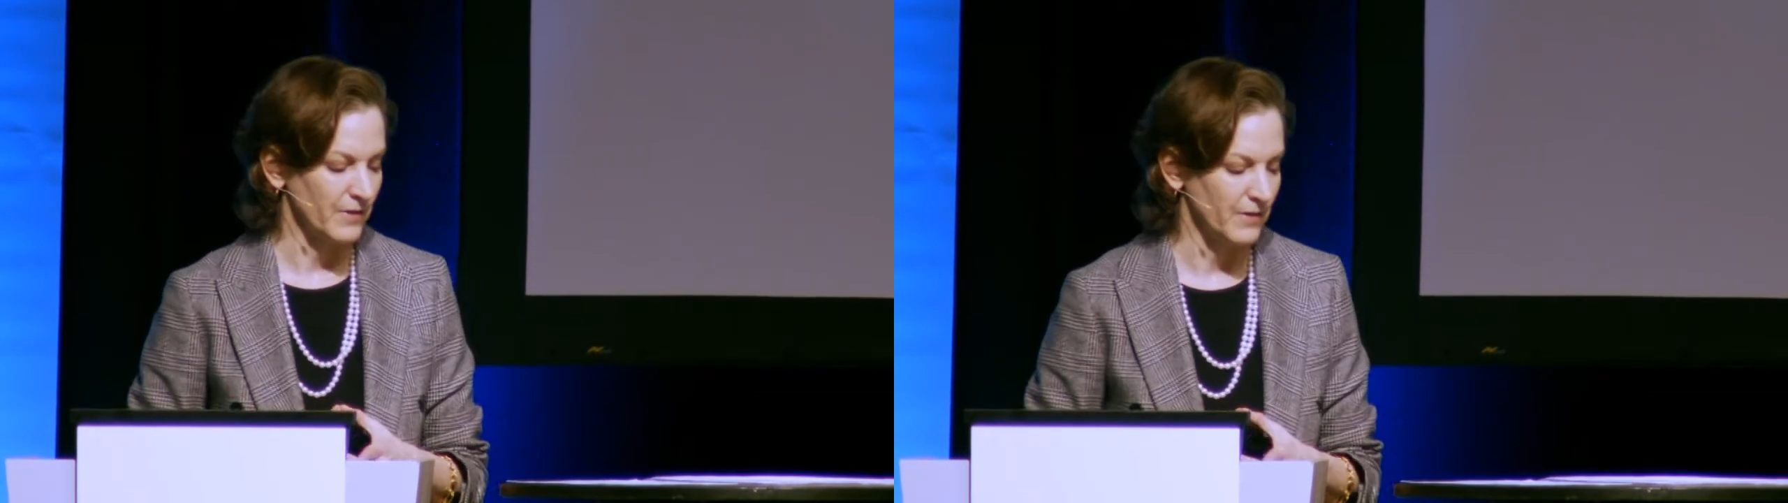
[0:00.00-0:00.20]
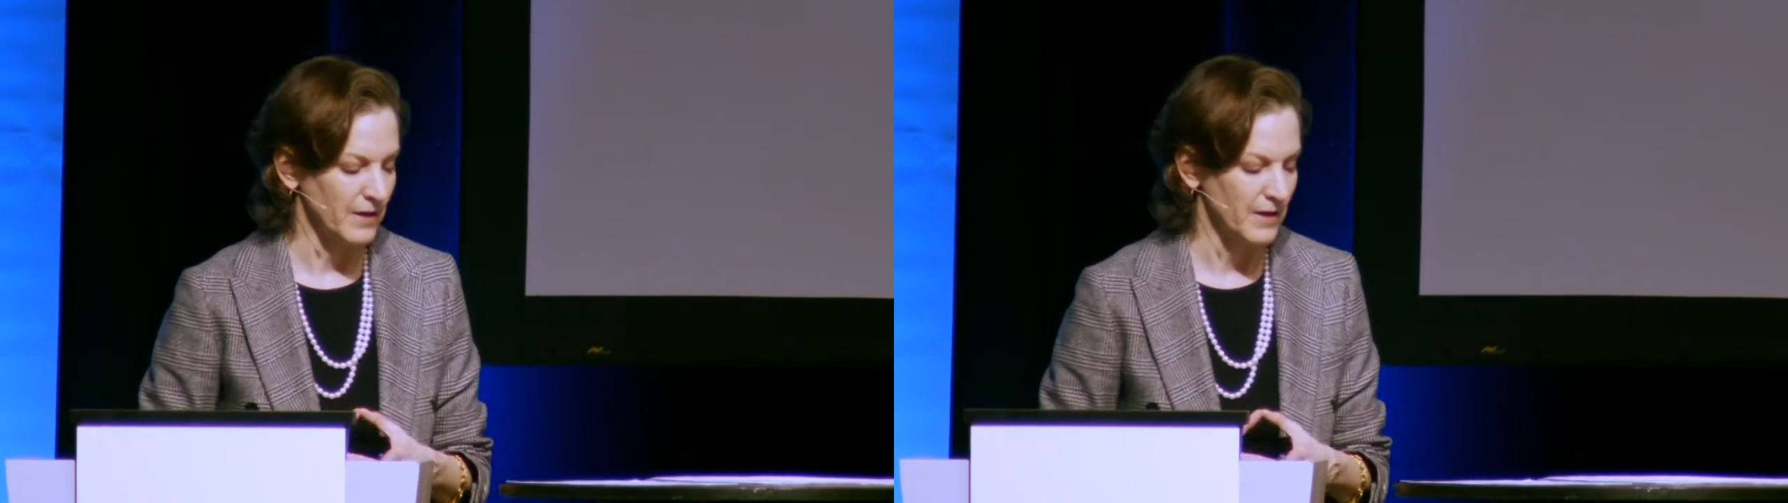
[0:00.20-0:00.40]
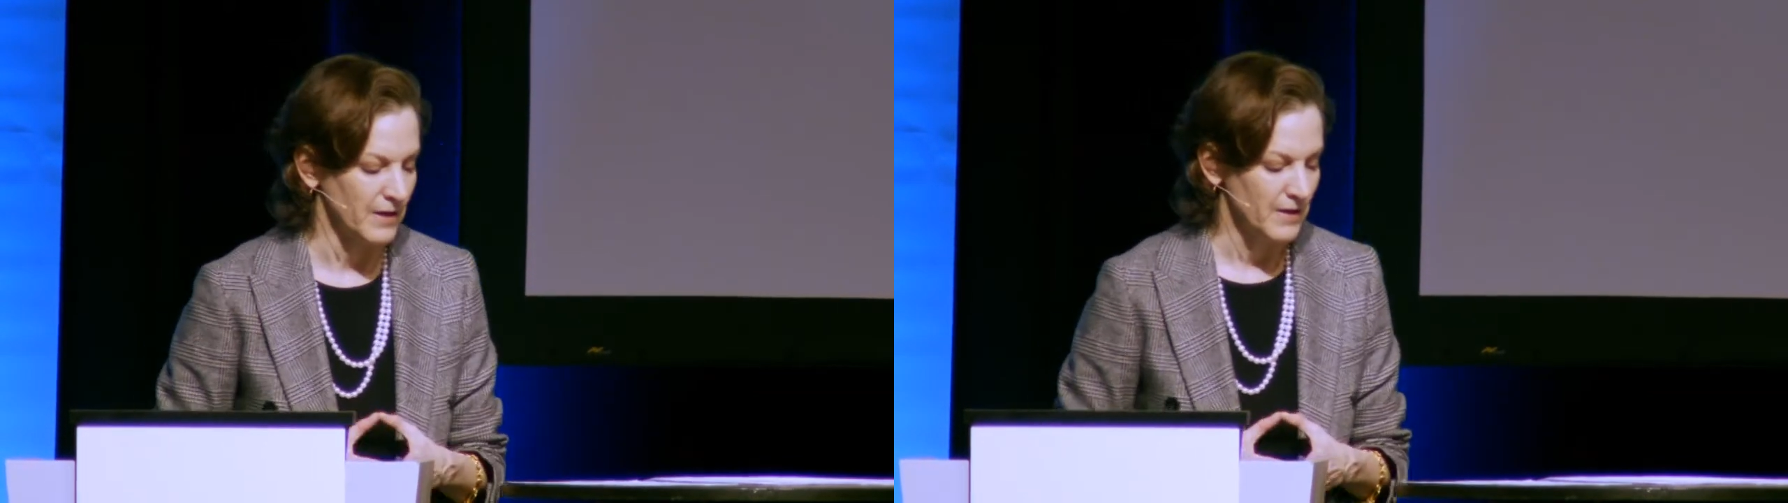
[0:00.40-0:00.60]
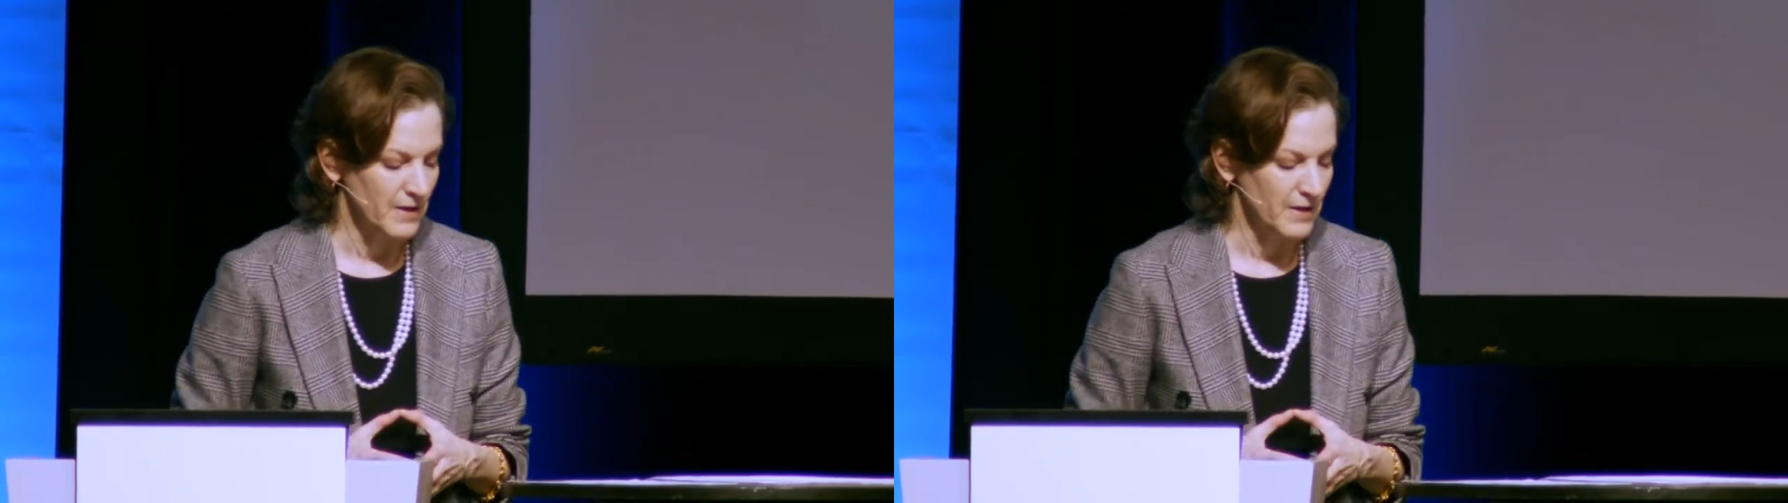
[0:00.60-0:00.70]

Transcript: The